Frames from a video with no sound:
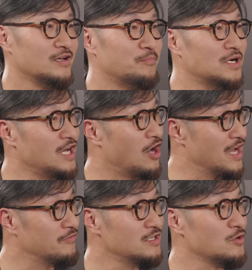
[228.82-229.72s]
But
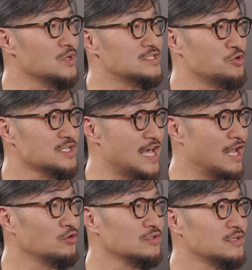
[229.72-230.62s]
however, with Strix
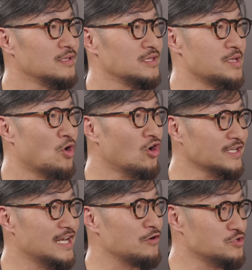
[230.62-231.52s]
Hello,
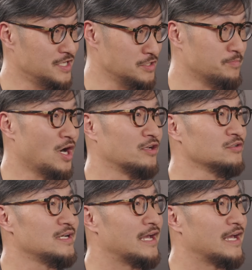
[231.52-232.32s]
deploying large language model